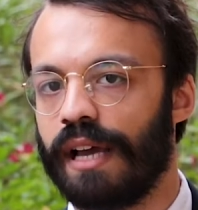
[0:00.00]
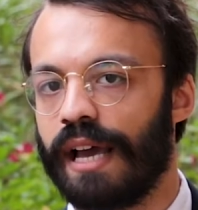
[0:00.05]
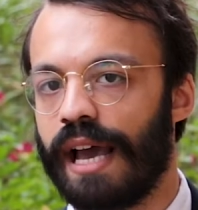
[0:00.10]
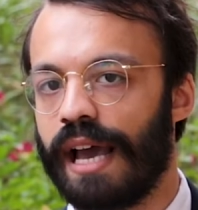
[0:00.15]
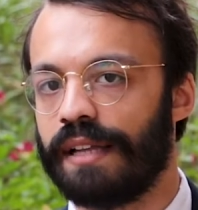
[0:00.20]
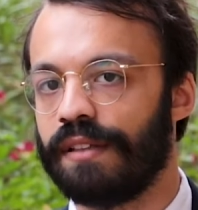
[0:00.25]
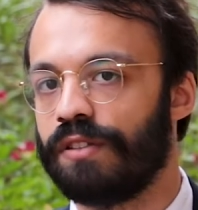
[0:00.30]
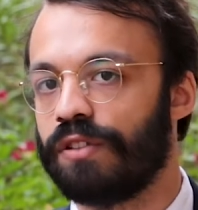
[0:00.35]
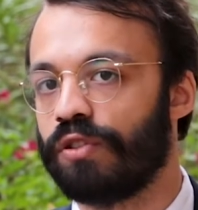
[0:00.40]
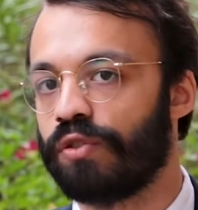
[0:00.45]

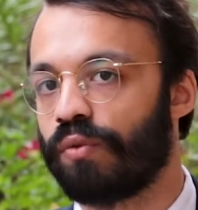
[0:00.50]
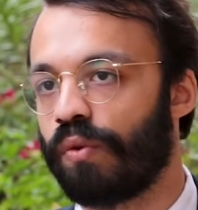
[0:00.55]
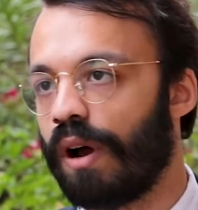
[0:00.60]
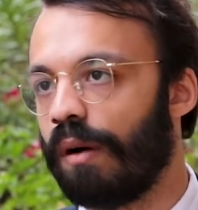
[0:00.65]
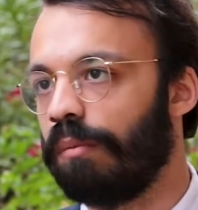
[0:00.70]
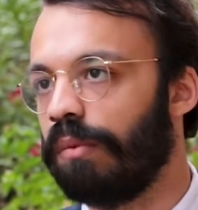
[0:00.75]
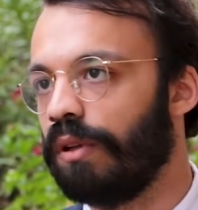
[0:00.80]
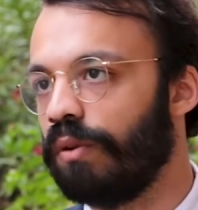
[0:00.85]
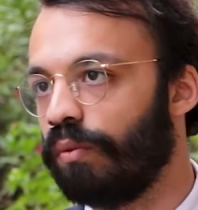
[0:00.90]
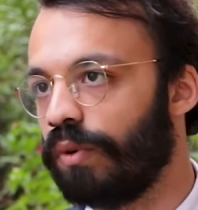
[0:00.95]
had
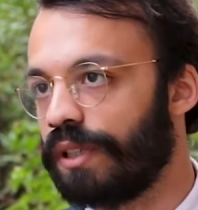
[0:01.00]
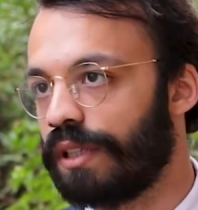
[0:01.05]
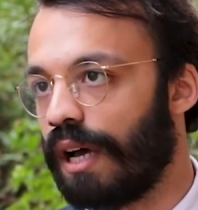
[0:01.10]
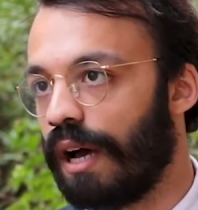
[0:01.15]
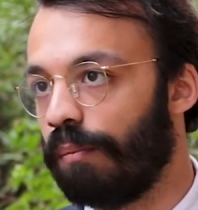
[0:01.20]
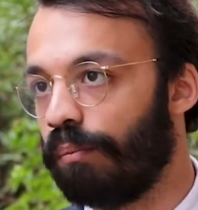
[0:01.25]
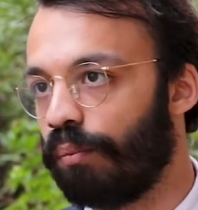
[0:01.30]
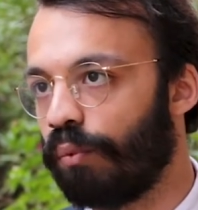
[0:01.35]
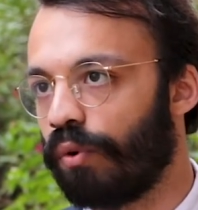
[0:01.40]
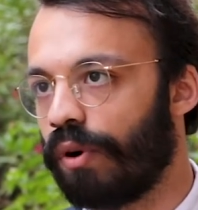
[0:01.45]
trouble with
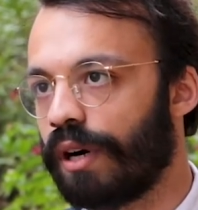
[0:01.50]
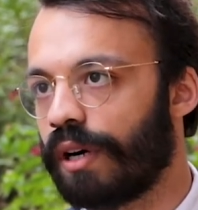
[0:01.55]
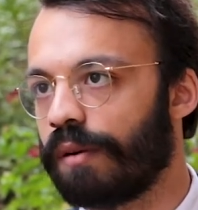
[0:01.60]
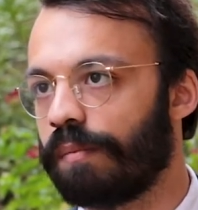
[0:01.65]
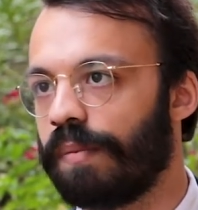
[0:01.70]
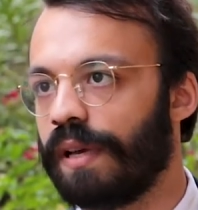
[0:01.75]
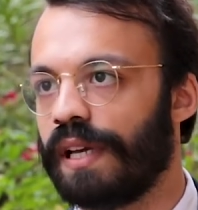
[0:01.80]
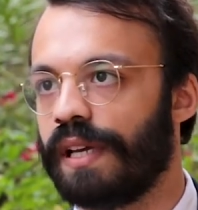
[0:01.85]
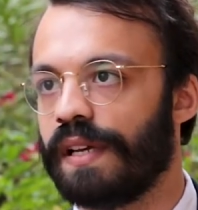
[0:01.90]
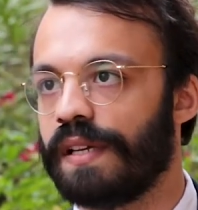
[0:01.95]
Upwork
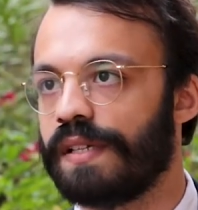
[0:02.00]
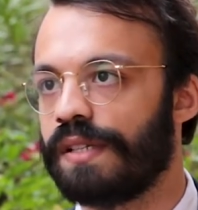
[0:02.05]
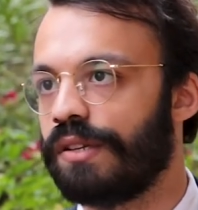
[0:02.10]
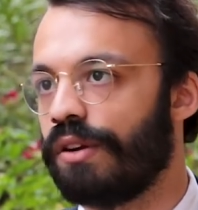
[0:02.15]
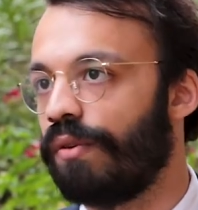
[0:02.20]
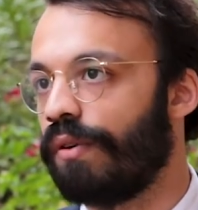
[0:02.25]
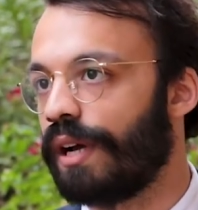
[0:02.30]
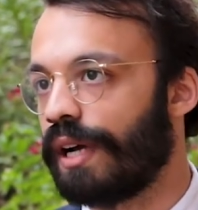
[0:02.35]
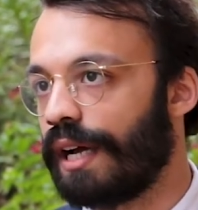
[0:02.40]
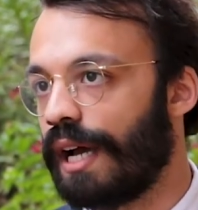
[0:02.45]
because
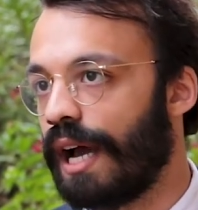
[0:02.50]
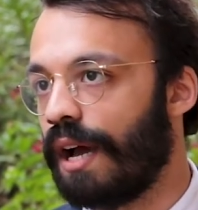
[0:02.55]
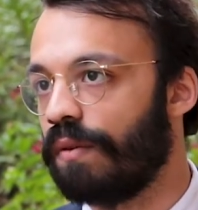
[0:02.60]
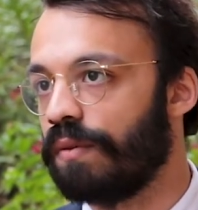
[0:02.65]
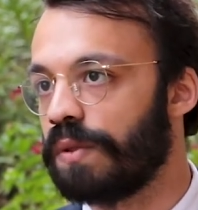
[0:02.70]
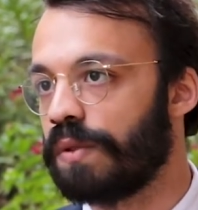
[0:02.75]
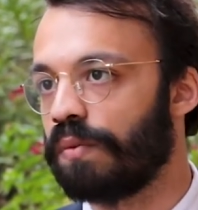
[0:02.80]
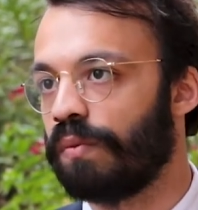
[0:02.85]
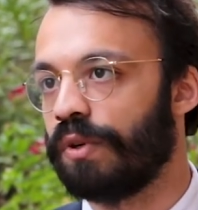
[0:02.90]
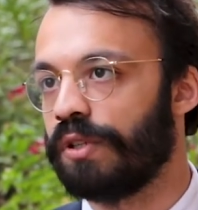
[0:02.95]
their
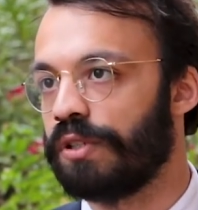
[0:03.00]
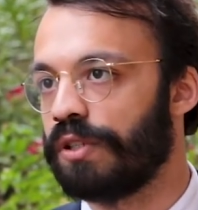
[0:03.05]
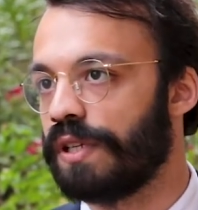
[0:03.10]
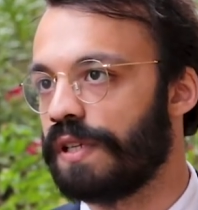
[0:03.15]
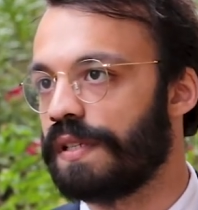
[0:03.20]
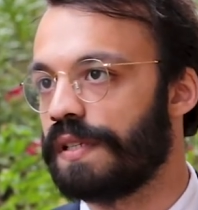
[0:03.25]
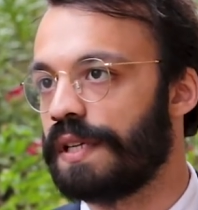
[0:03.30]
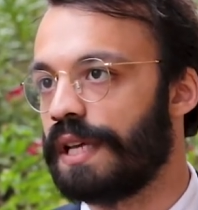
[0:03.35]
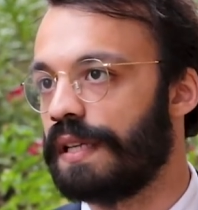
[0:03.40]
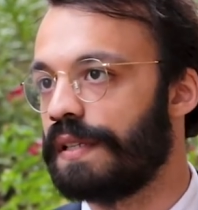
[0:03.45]
accounts would
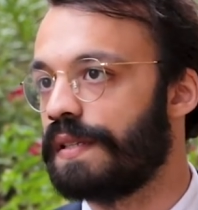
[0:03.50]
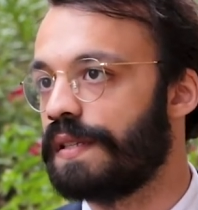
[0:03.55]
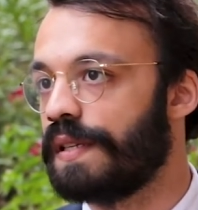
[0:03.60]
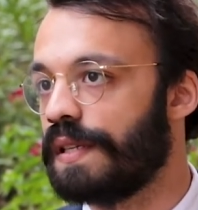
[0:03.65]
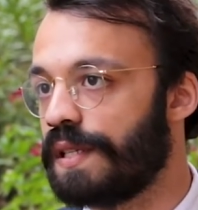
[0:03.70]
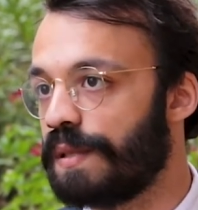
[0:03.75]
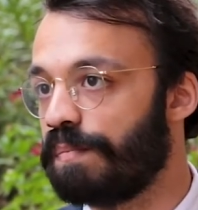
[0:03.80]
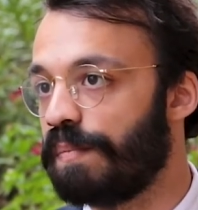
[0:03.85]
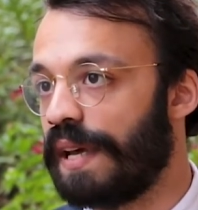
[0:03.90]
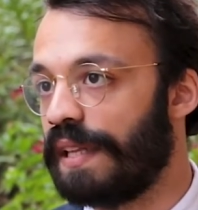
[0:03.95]
just get
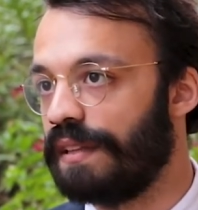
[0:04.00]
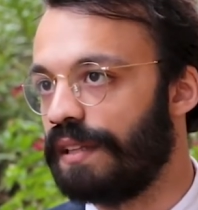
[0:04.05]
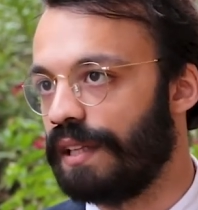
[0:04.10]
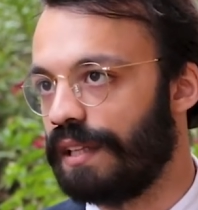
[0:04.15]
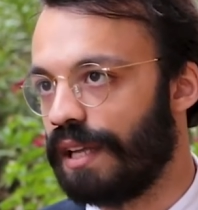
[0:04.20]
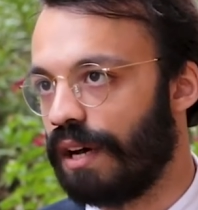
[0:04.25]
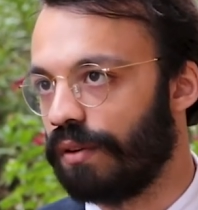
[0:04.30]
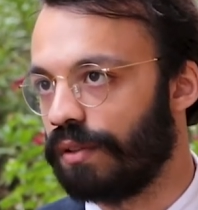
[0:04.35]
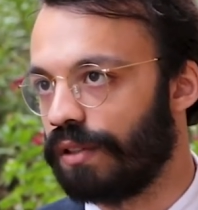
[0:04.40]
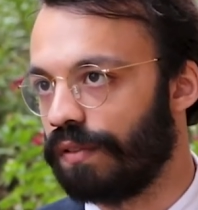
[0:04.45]

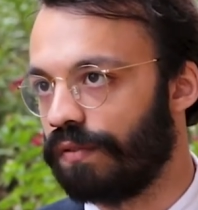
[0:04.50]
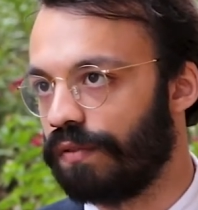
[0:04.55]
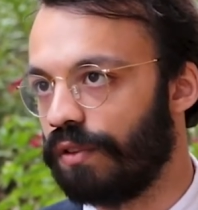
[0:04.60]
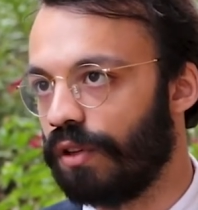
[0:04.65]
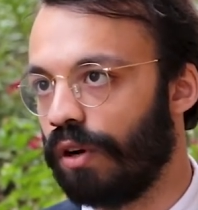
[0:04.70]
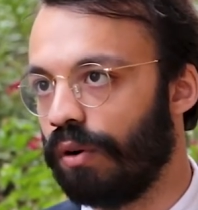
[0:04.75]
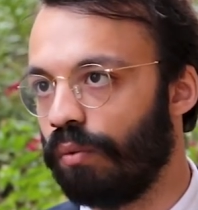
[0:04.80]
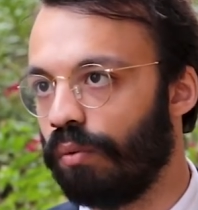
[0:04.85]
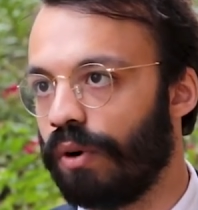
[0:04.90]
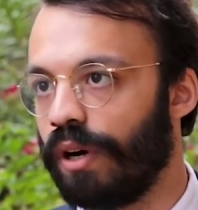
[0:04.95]
suspended out of
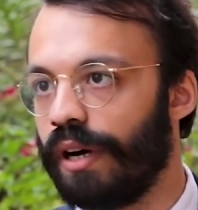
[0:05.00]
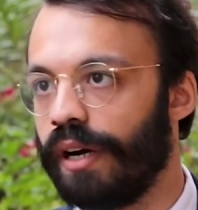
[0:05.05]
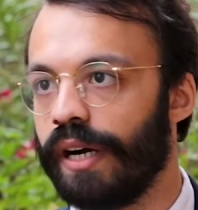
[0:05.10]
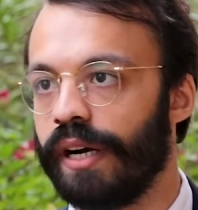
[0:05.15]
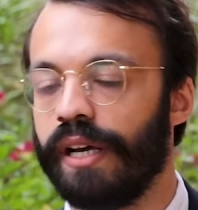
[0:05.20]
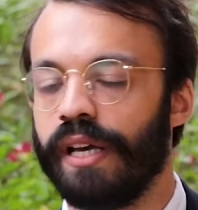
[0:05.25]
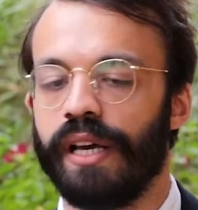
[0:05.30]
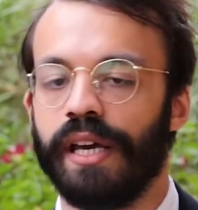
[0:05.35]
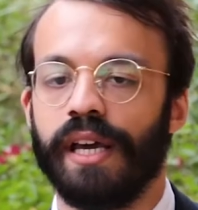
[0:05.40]
nowhere.